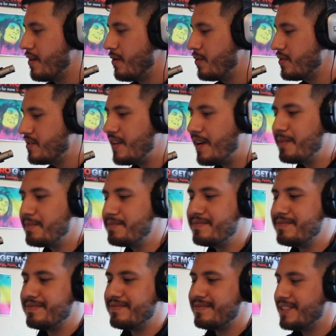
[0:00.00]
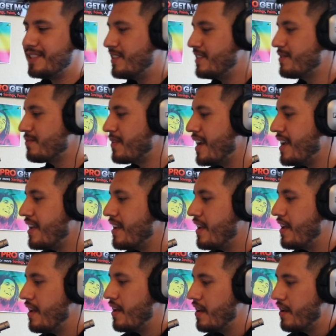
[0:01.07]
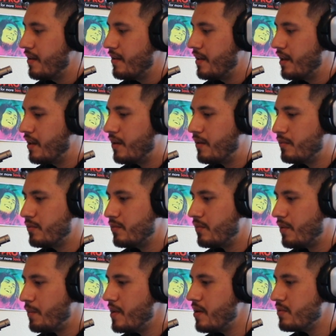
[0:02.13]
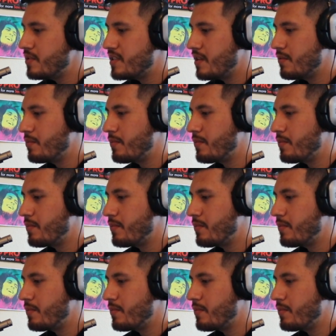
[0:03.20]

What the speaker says: What's up? This is Ray. I'm here sitting with